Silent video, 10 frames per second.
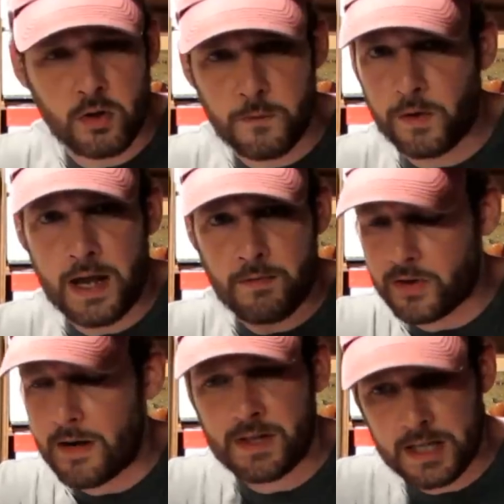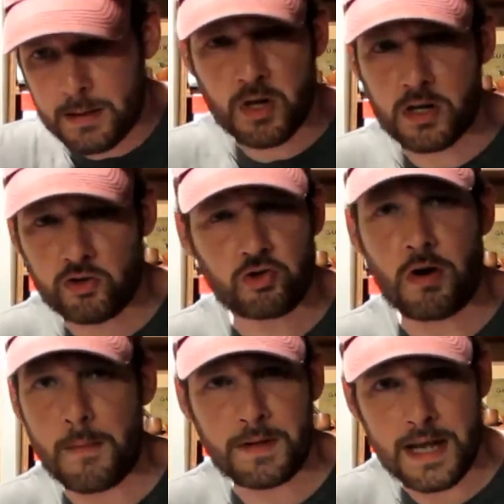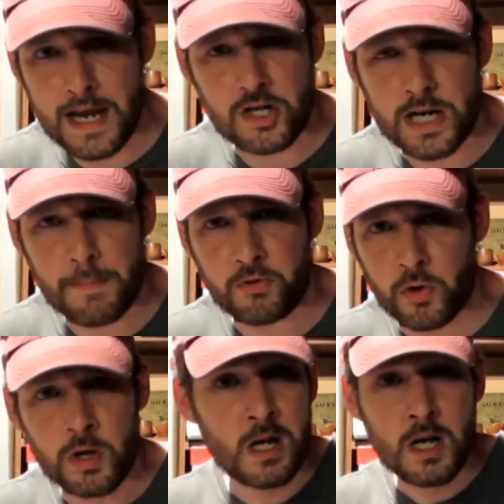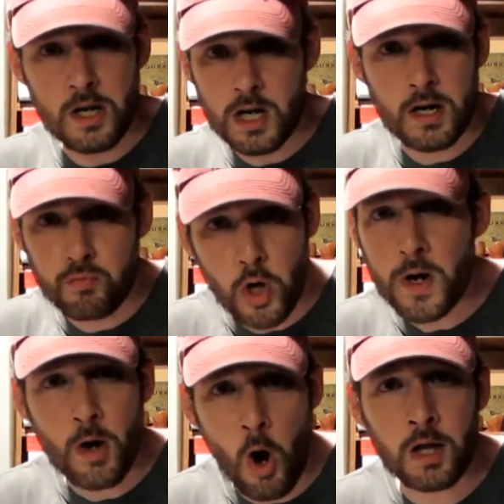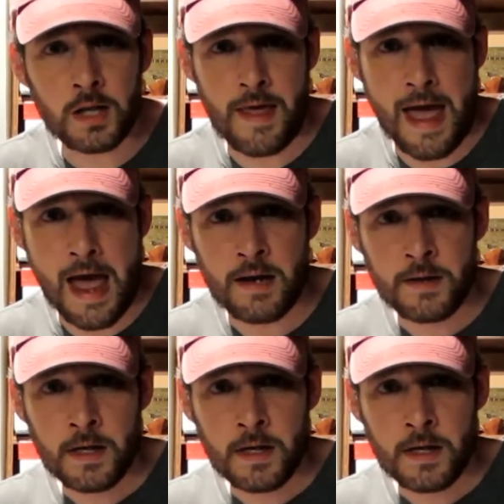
new flavors and everything I'm going to describe in the aging episode, you're going to ruin all of that.